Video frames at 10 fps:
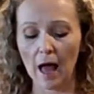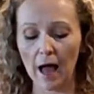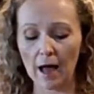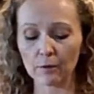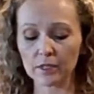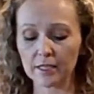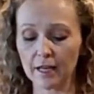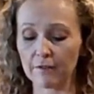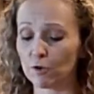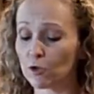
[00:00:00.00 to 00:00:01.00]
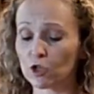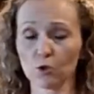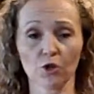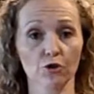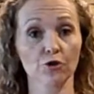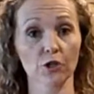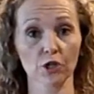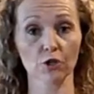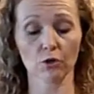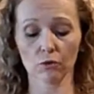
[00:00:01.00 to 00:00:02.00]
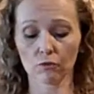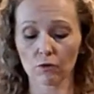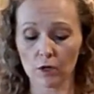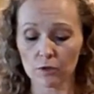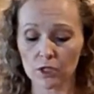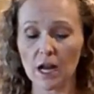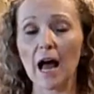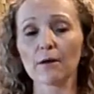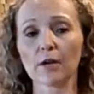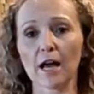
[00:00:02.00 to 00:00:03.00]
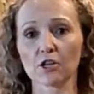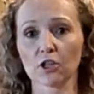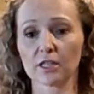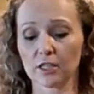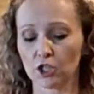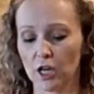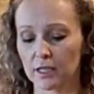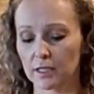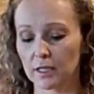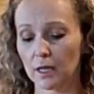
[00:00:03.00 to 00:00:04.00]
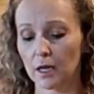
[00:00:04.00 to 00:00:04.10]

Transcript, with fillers: I would say if you were just doing your traditional roast, I would actually suggest